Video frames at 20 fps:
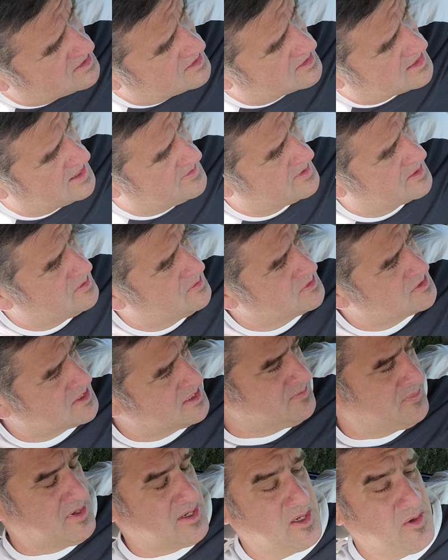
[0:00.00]
Chemicals
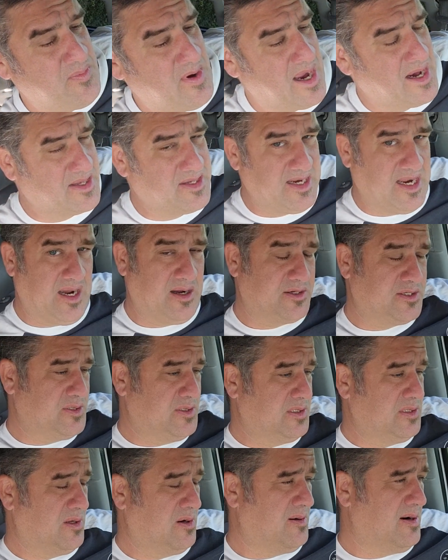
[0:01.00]
can bring you back down
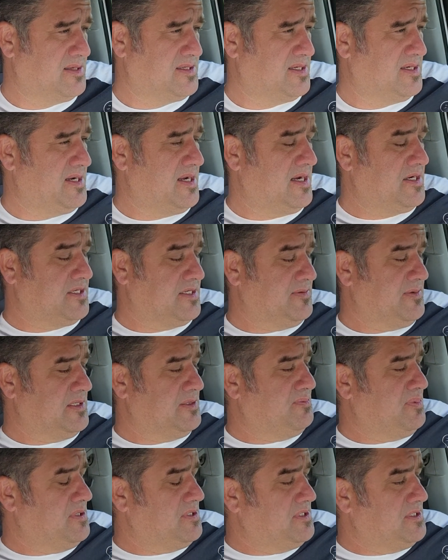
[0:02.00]
to a low resonation,
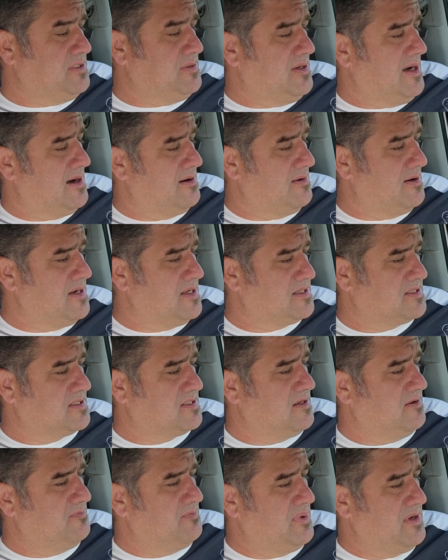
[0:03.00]
which puts you at
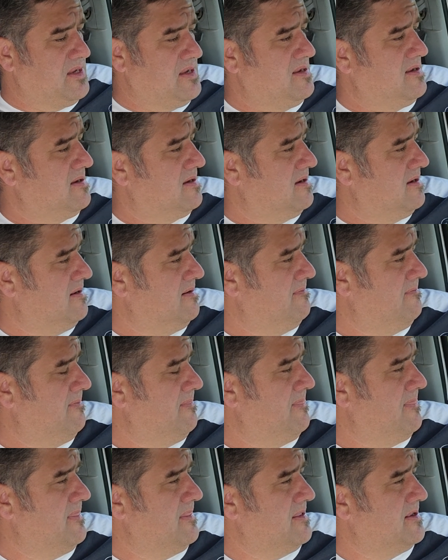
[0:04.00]
risk of being
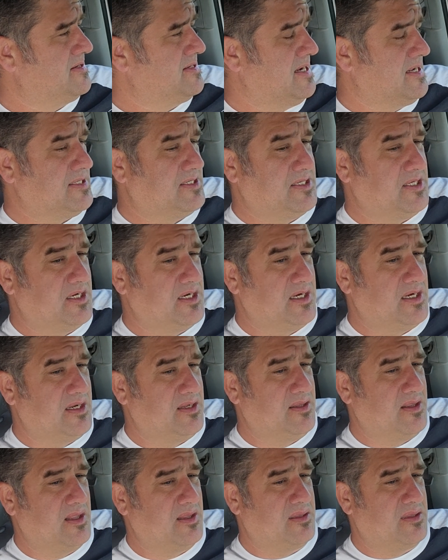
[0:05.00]
in the density
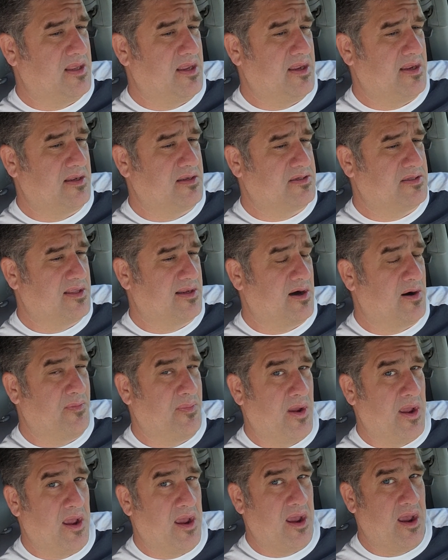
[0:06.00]
that things that are
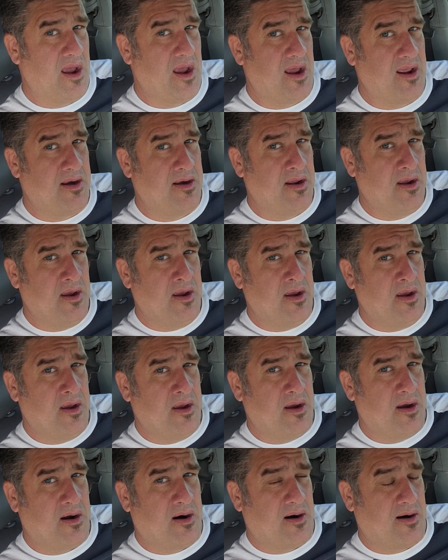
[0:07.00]
bad
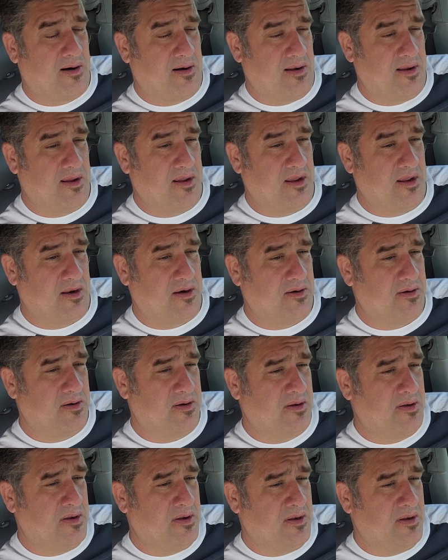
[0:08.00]
are in
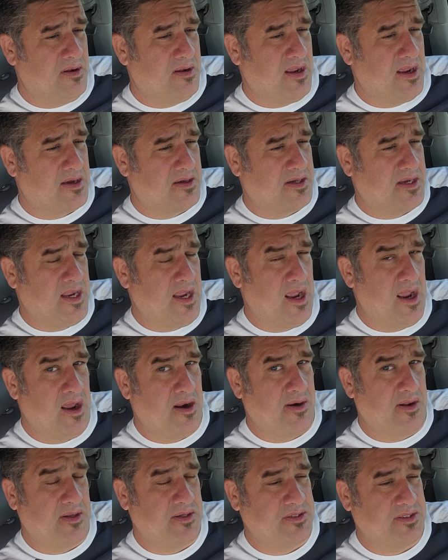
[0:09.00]
and
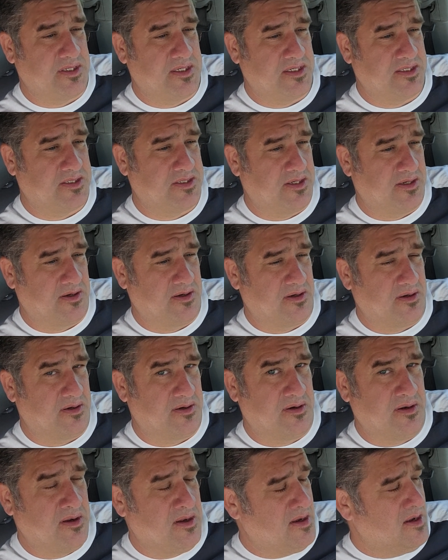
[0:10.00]
can exist
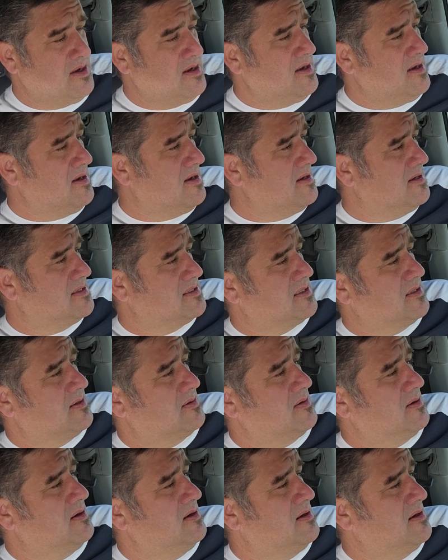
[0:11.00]
in.
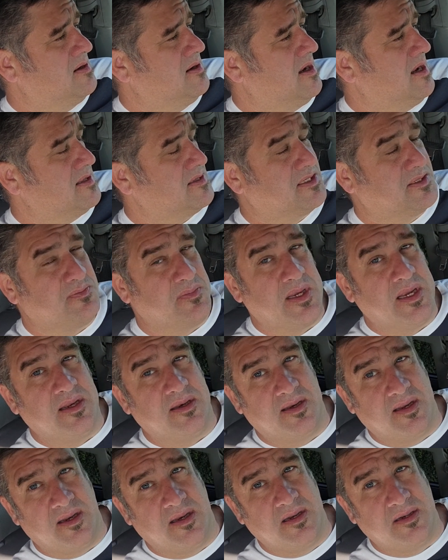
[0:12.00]
So, hence me
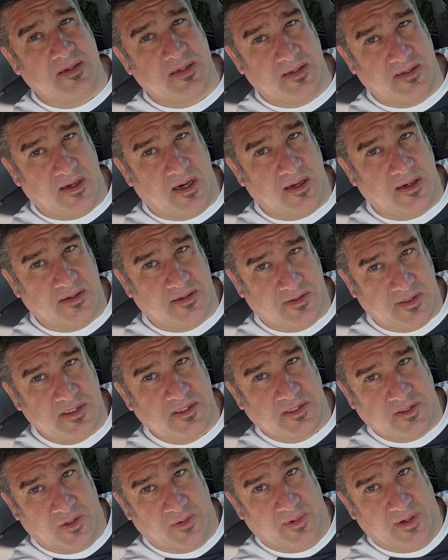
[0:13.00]
needing to not
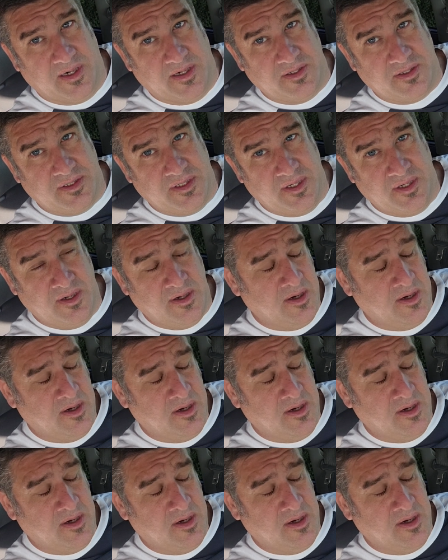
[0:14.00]
drink so much.